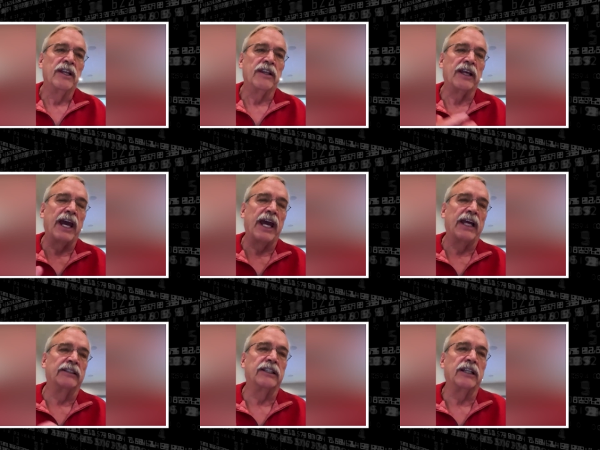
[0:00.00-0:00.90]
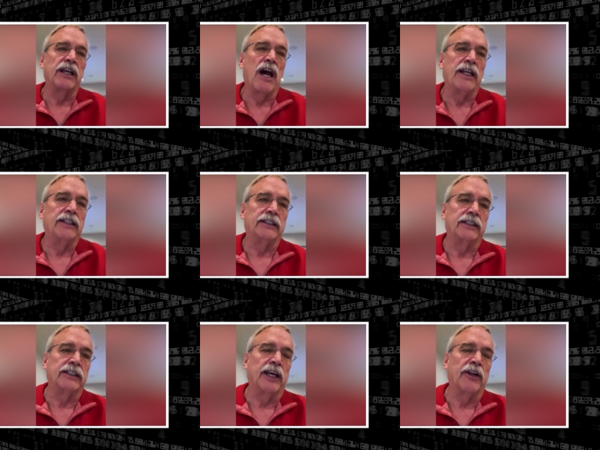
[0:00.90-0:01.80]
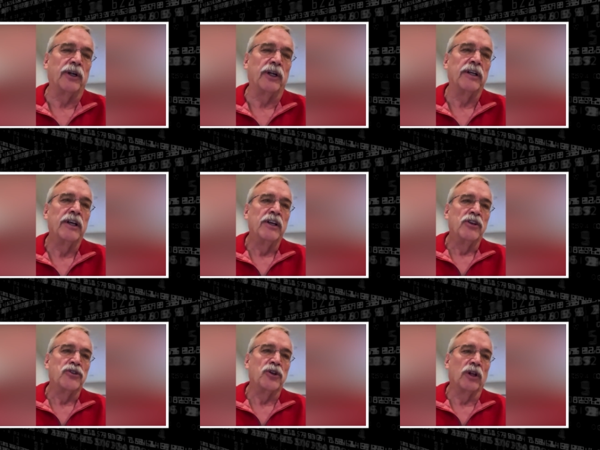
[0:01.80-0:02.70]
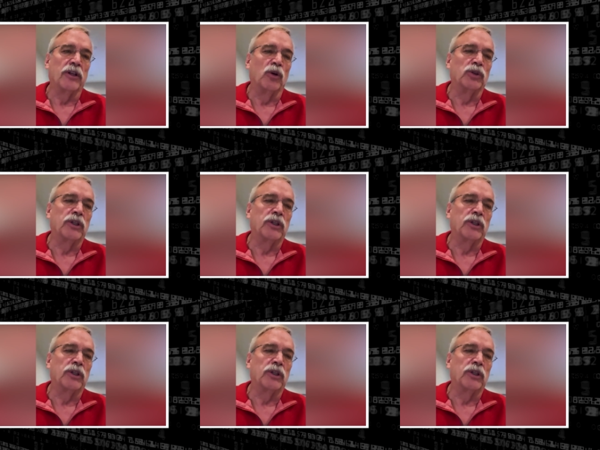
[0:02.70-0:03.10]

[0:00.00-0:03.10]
the hands, the eyes, et cetera, so that those